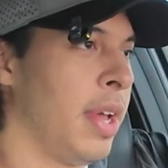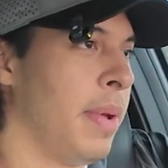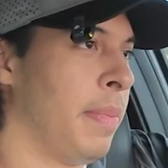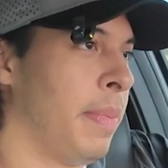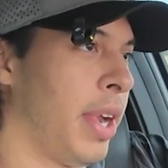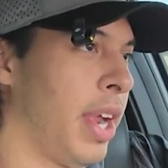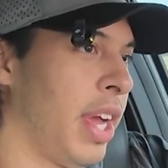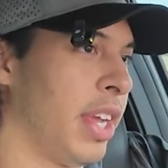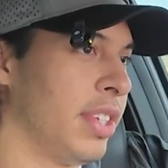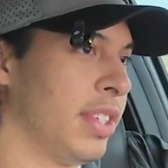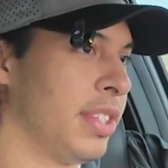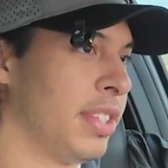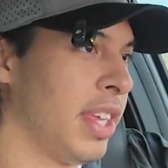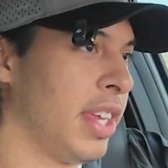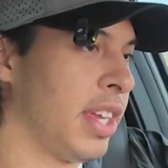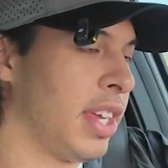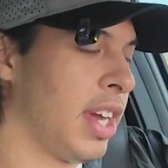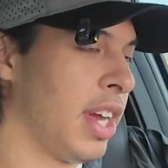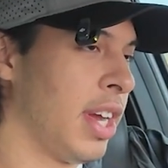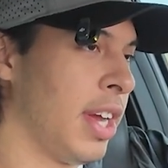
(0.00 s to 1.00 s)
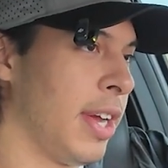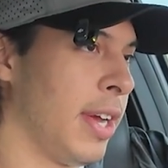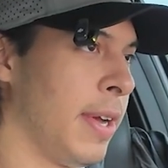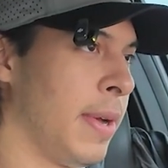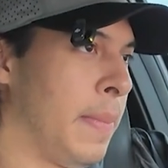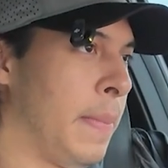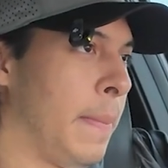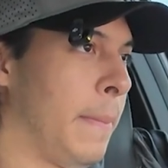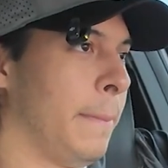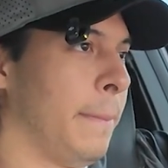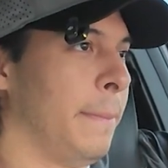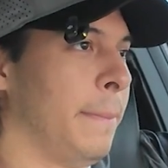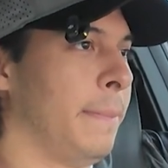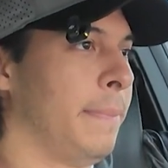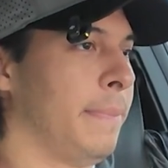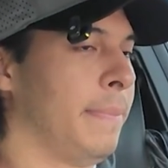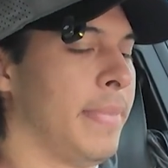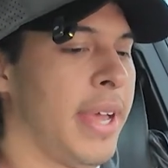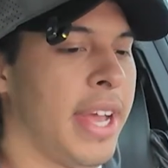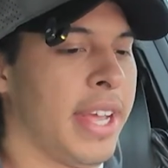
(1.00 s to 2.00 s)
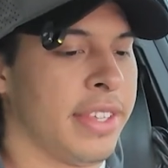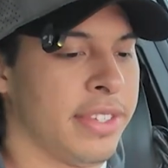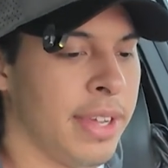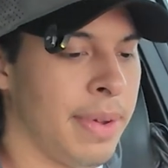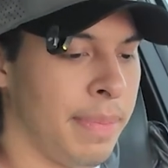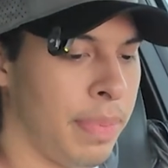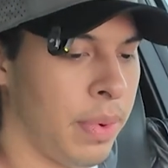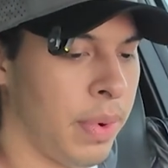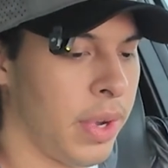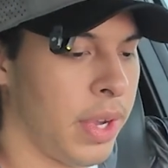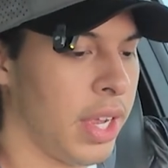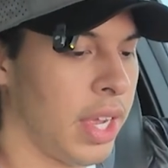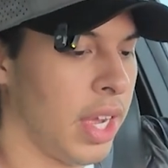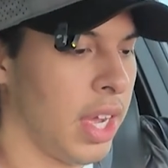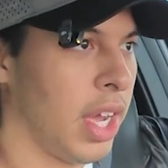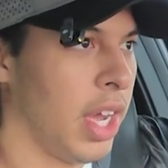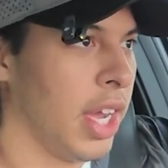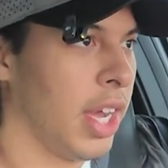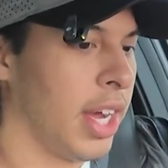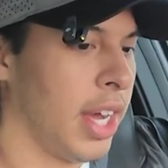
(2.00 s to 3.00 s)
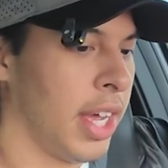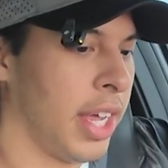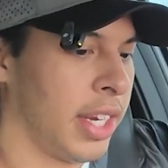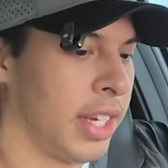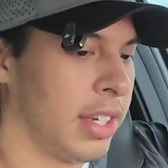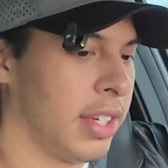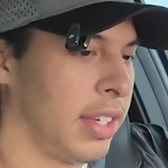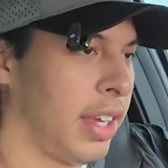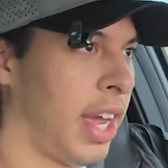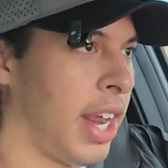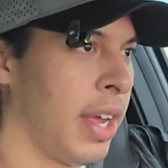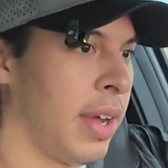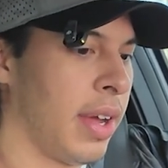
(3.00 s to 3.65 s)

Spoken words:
but I just think at some point, I kind